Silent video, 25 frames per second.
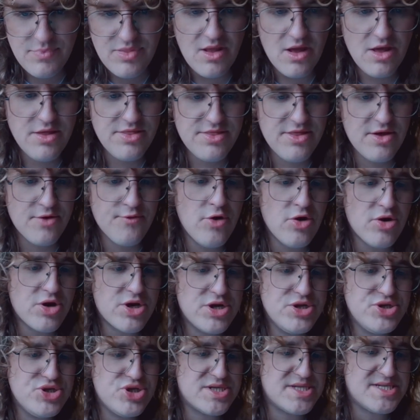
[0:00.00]
the rook
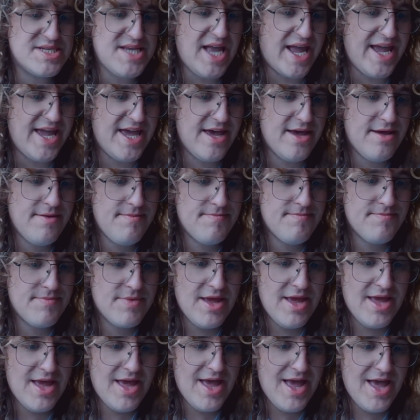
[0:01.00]
can just stay here,
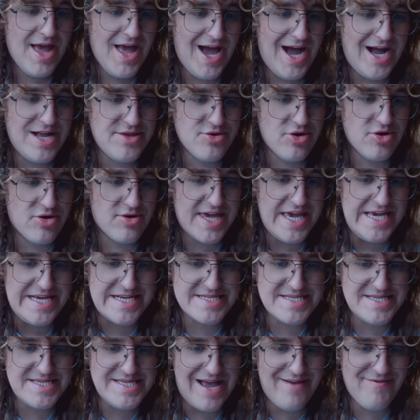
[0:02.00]
and your
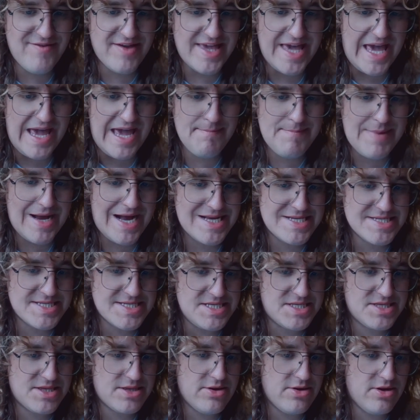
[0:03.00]
king's never getting past
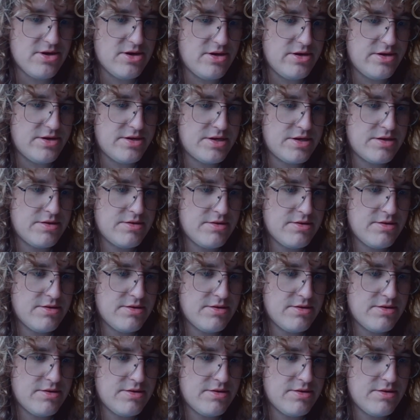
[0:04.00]
this third